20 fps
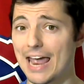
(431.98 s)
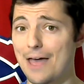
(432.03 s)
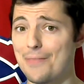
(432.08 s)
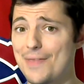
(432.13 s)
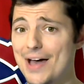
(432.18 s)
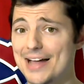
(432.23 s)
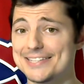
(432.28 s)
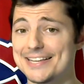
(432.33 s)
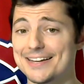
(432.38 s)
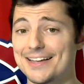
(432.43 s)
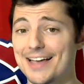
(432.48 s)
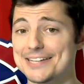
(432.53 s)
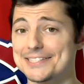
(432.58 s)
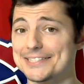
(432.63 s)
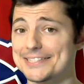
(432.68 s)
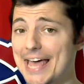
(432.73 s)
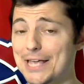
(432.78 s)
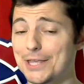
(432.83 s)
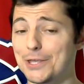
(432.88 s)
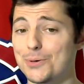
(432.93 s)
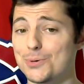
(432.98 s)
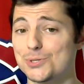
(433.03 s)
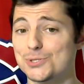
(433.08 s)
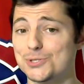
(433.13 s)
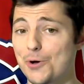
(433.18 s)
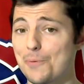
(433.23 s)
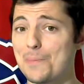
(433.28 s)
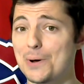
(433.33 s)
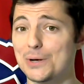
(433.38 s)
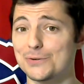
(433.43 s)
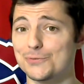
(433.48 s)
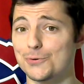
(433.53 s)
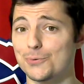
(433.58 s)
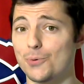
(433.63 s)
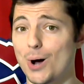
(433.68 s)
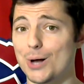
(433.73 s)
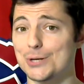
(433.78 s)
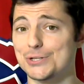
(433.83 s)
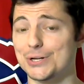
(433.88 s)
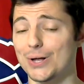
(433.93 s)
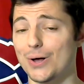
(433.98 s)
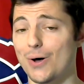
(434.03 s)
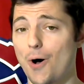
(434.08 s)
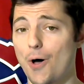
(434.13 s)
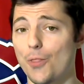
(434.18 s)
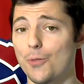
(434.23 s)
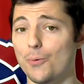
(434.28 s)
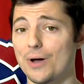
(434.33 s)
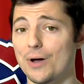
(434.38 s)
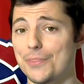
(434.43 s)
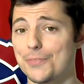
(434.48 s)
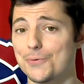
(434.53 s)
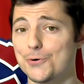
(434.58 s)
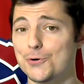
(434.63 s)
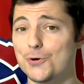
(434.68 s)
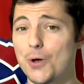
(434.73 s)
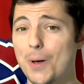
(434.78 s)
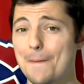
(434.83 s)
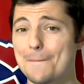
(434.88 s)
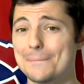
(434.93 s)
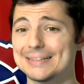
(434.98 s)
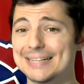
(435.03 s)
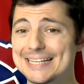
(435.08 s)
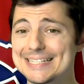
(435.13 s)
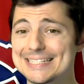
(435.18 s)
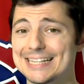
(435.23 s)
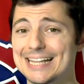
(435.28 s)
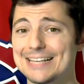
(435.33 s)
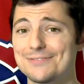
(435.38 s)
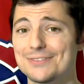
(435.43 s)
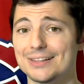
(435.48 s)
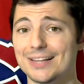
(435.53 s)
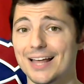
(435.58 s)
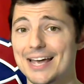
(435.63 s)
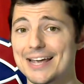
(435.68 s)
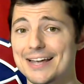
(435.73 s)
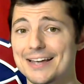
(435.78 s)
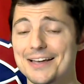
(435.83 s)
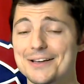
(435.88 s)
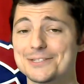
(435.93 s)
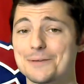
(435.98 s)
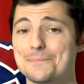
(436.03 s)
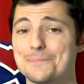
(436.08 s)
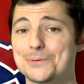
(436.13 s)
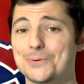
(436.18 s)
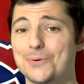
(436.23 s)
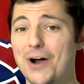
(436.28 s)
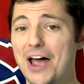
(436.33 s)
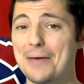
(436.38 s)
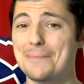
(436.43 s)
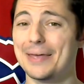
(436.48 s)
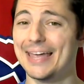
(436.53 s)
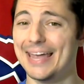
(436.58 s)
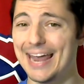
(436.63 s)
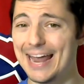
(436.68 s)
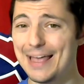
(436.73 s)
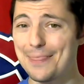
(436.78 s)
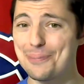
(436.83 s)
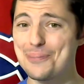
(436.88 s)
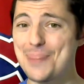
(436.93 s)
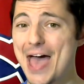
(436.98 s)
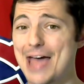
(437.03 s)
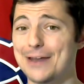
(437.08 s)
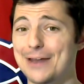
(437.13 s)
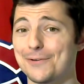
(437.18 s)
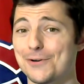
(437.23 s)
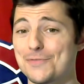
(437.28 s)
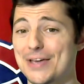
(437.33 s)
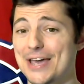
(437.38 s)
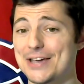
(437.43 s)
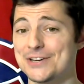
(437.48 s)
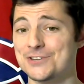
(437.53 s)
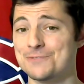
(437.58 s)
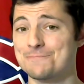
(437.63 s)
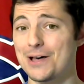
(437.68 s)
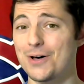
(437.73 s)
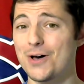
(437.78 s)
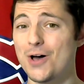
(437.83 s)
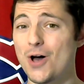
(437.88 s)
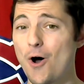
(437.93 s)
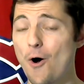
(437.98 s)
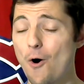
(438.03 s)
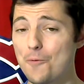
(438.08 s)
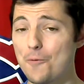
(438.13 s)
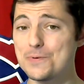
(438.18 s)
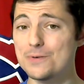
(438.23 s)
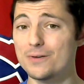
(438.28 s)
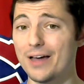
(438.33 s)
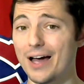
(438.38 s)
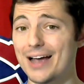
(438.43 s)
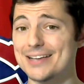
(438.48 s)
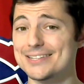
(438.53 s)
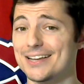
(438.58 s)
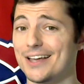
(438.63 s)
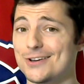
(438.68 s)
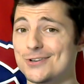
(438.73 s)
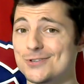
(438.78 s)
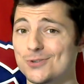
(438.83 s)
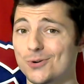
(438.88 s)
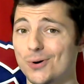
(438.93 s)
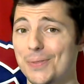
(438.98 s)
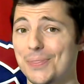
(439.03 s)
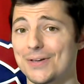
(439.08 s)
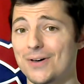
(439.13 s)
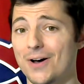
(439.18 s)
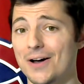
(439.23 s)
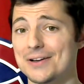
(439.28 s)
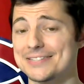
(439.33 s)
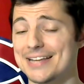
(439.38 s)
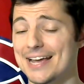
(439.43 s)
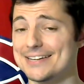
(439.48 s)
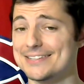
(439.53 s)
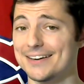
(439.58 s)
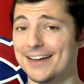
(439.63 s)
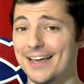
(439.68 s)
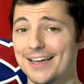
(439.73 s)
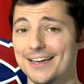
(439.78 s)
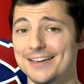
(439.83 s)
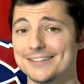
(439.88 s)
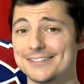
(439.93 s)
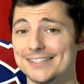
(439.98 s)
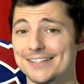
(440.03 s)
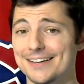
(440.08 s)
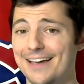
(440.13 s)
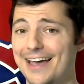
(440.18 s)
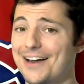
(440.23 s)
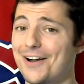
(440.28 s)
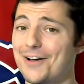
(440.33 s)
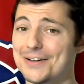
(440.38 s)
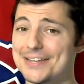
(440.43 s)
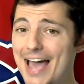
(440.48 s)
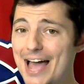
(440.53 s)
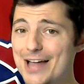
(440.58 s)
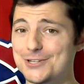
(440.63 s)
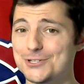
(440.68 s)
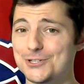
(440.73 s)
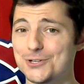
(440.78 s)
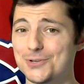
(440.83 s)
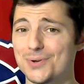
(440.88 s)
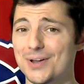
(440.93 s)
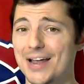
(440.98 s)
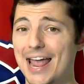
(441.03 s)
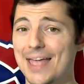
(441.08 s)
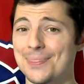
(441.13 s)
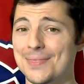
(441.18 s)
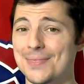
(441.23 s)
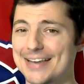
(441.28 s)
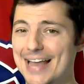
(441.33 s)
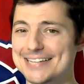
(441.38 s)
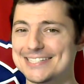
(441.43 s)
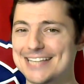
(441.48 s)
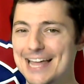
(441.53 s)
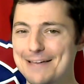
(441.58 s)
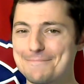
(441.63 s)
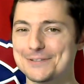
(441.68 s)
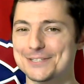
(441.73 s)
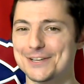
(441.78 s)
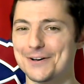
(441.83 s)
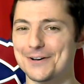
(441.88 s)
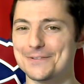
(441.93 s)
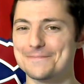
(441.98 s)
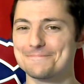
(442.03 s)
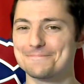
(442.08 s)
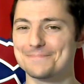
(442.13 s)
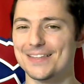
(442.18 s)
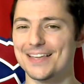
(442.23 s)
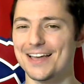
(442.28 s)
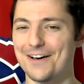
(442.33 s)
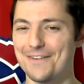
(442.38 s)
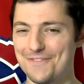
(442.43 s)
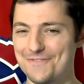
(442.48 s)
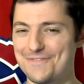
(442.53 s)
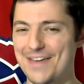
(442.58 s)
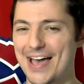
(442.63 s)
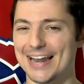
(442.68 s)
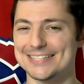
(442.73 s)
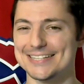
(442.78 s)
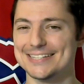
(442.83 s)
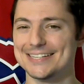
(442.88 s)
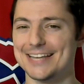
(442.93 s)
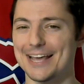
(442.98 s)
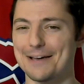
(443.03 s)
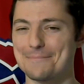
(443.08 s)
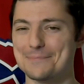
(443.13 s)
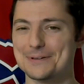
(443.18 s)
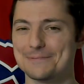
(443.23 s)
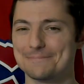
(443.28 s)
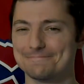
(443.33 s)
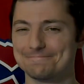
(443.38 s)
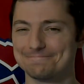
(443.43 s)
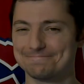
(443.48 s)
And that's it, guys. Thank you so much for watching all the way through. Please leave a like, subscribe, hit that notification bell. Hope you guys enjoyed the content today, and I'll catch you in the next episode of Fantasy Tipped.